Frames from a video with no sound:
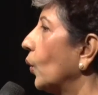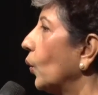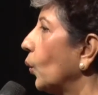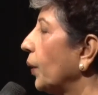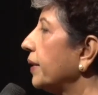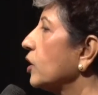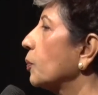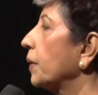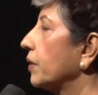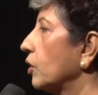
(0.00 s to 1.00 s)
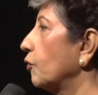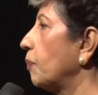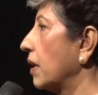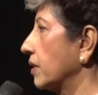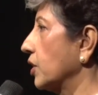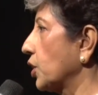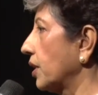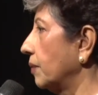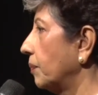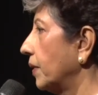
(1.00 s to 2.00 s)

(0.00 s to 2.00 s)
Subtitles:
with a spirit of partnership,